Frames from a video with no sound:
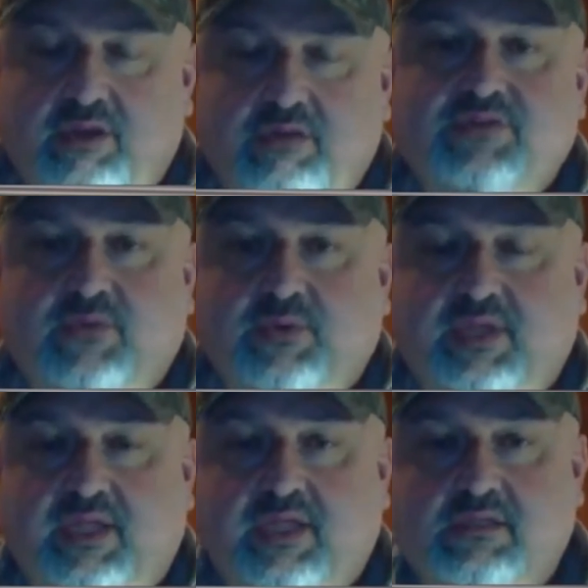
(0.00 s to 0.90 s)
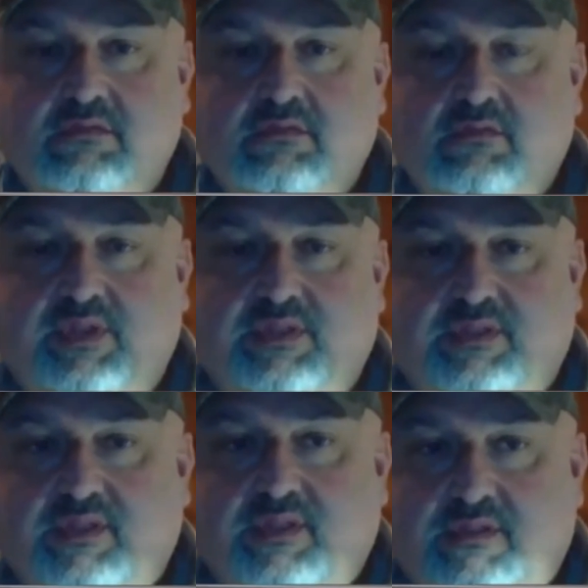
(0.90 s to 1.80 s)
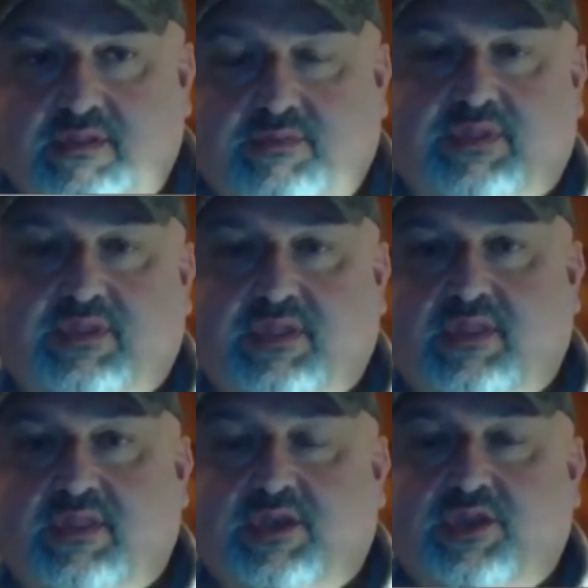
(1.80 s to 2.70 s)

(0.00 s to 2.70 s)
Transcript: use a 410 with the